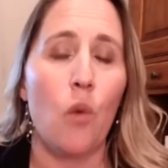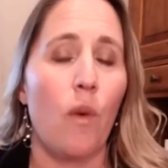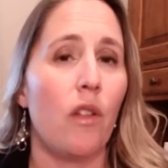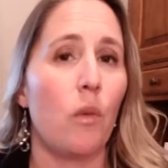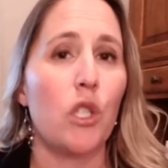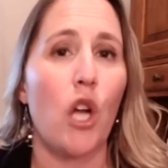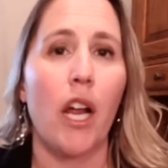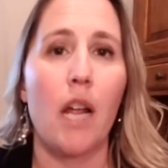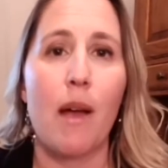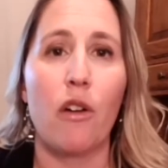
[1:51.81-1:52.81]
whether we're
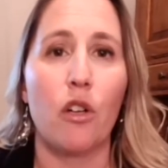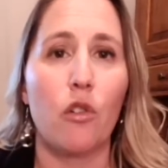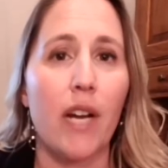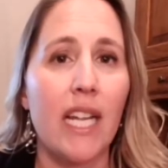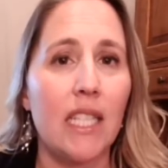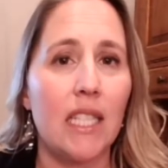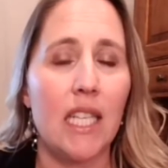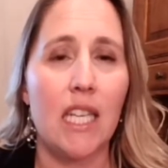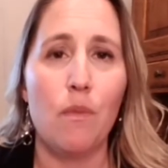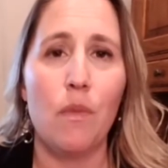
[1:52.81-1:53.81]
talking about a grant
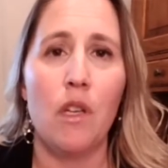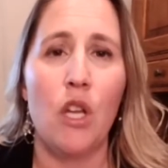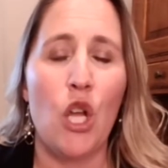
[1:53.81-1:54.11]
team,